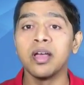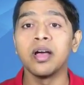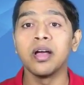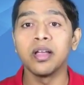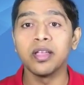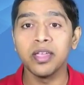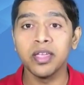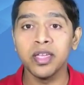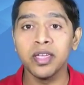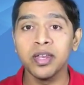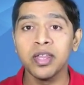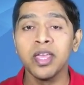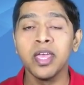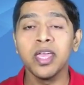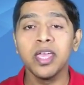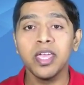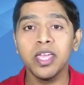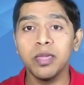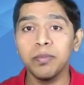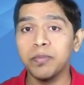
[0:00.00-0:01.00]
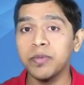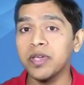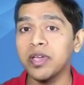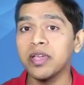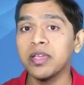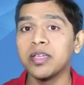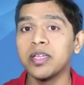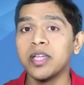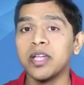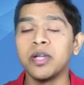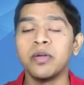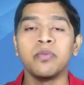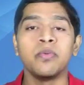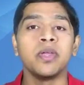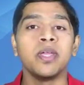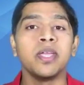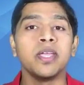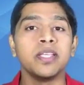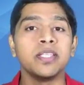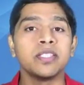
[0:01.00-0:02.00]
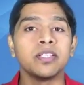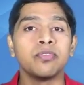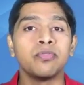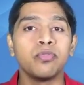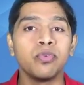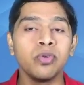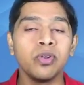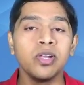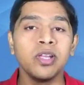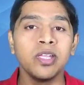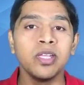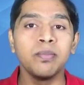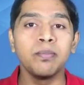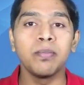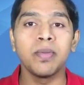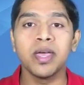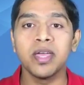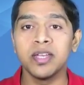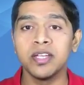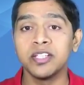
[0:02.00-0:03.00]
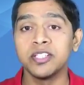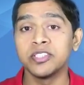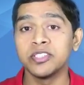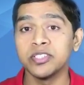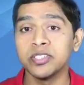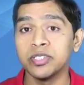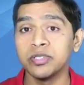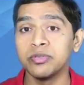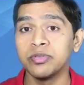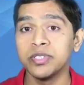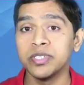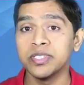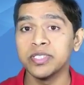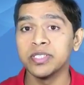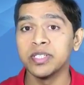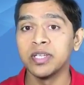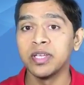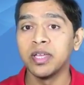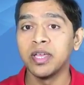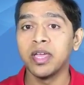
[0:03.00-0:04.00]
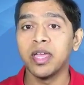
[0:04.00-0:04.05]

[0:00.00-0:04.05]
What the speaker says: Again, API Gateway is a fully managed service